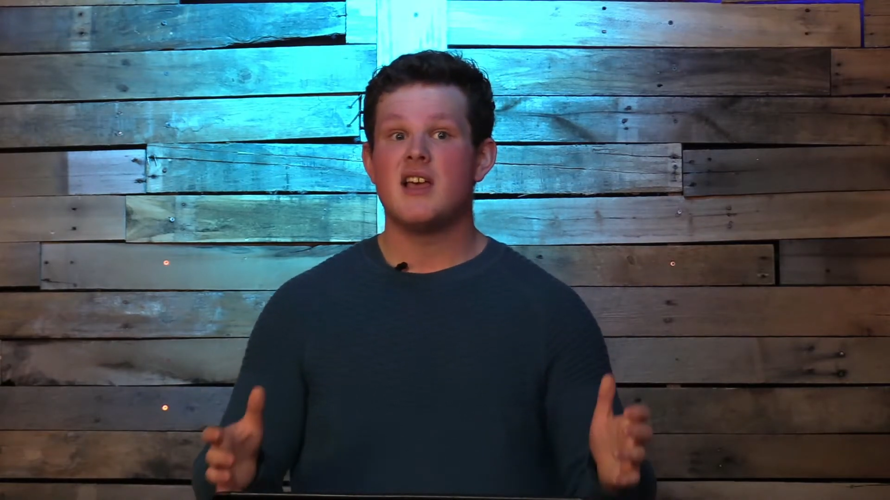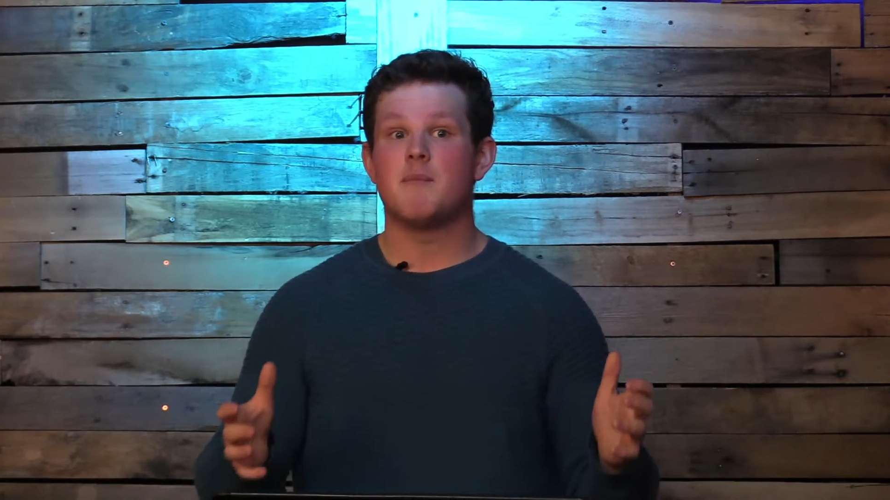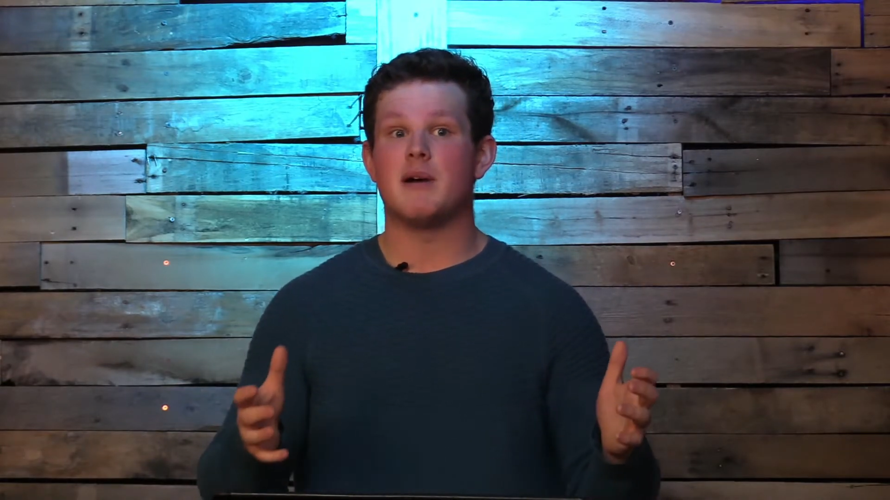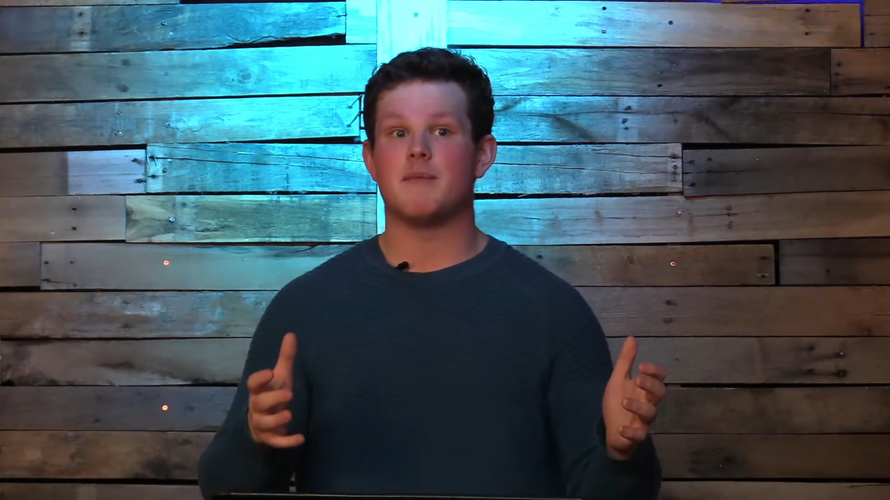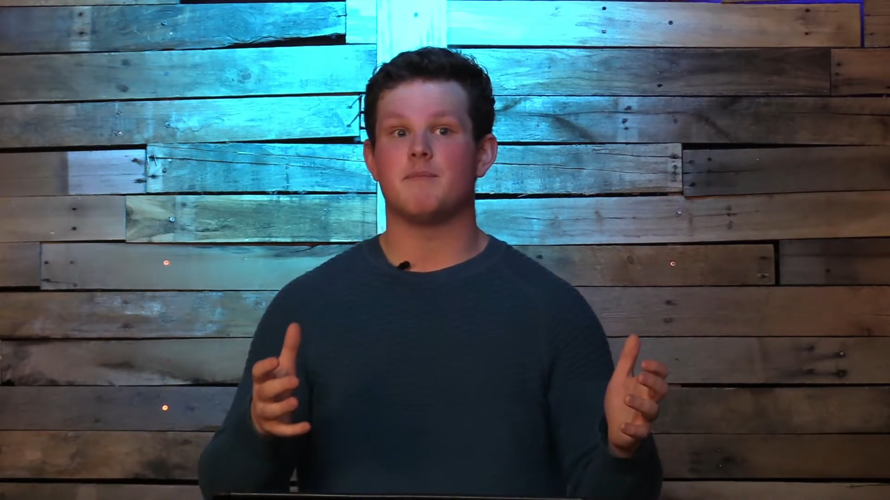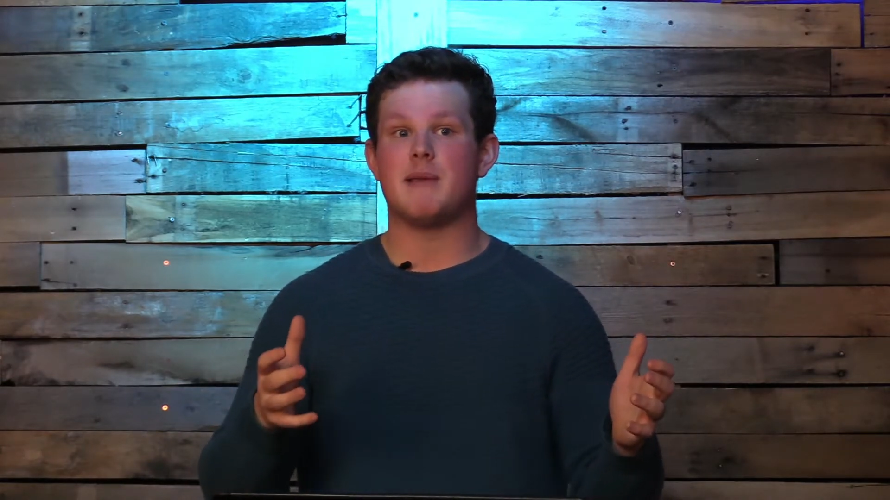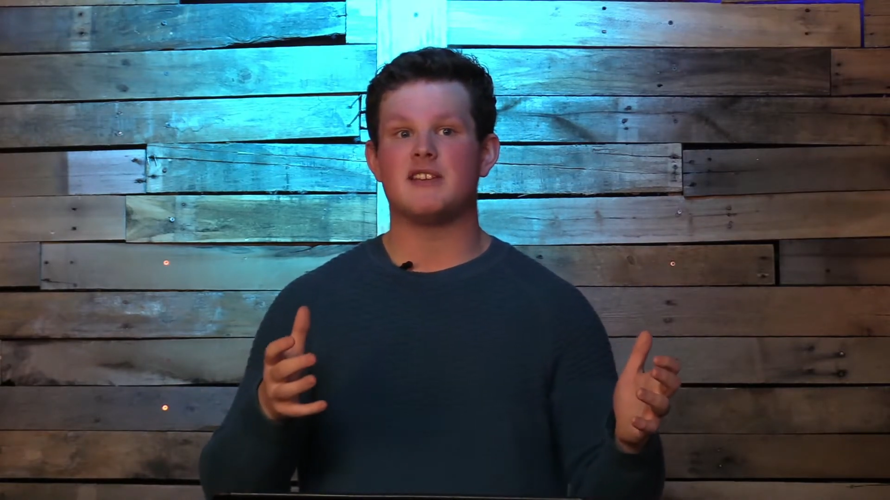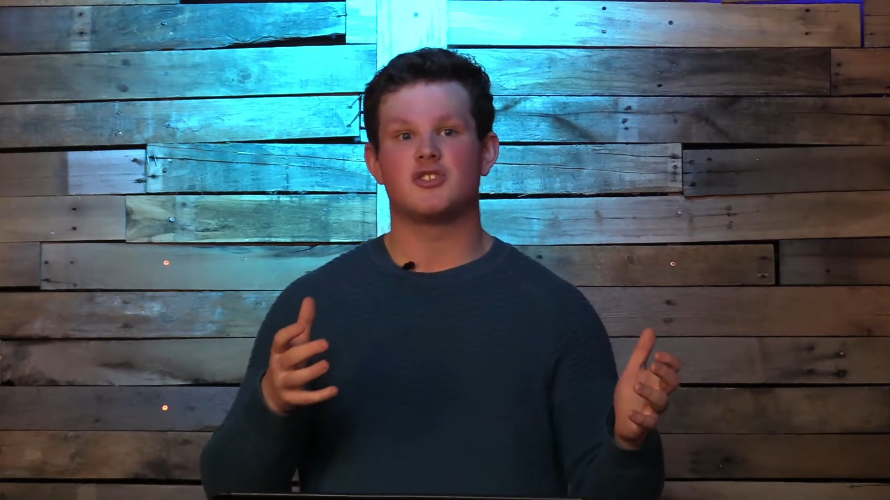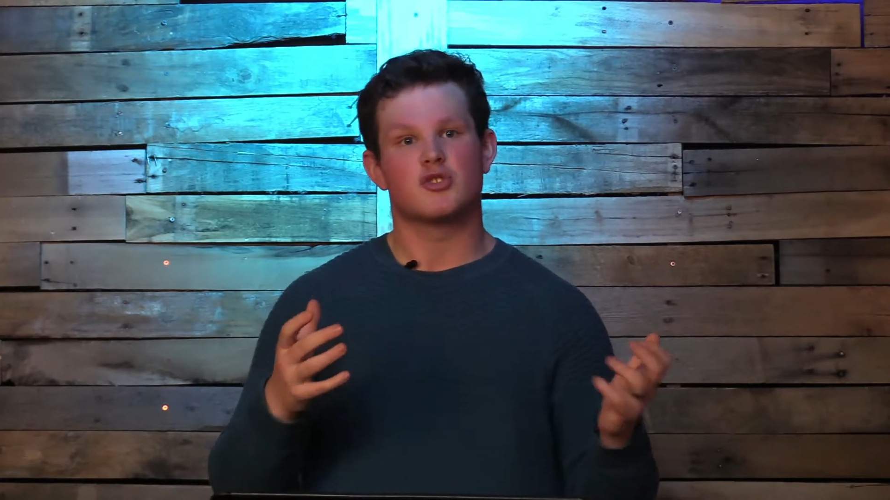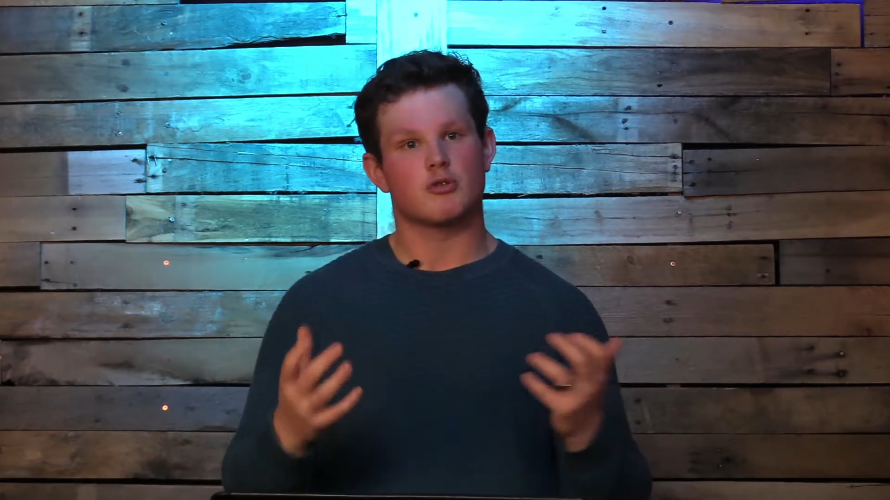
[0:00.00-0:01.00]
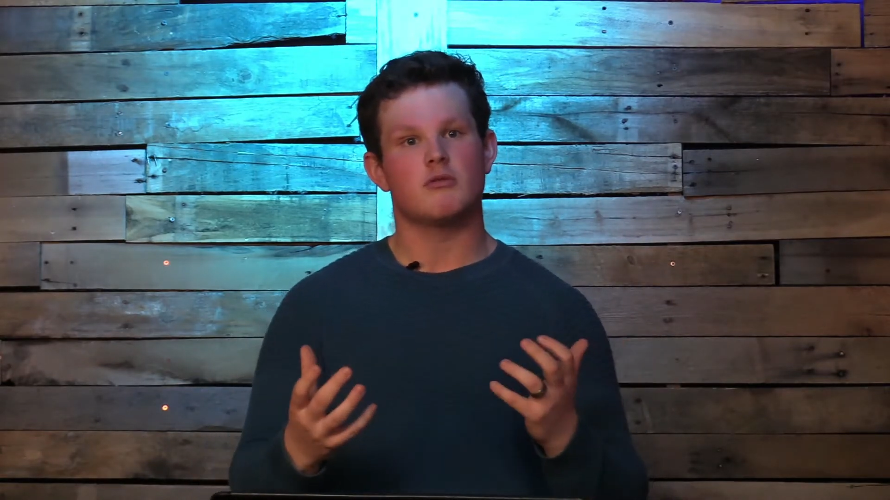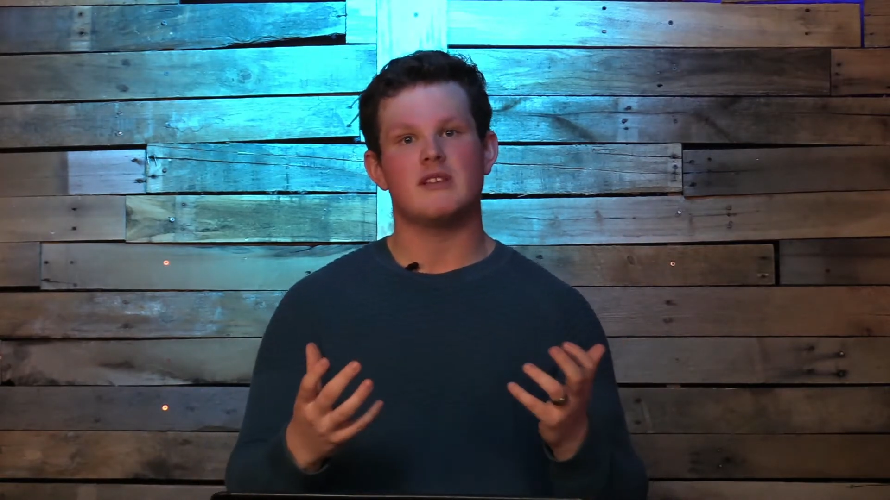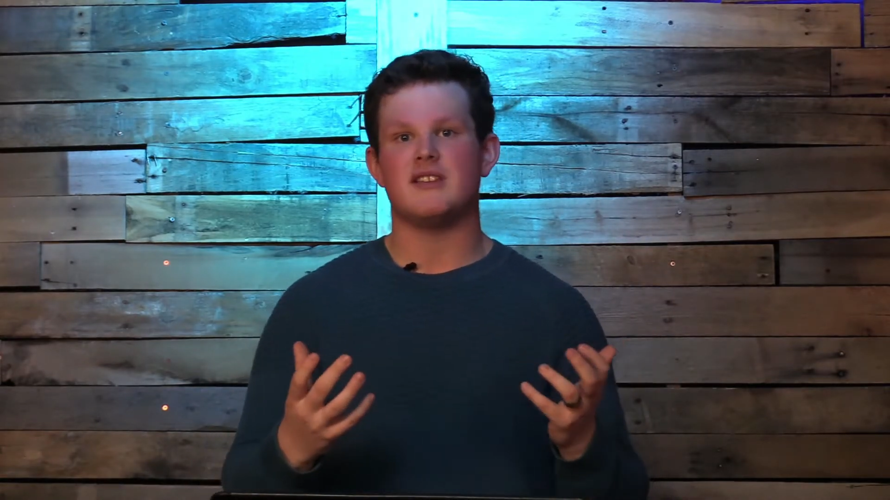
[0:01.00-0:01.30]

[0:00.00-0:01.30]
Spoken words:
but being truly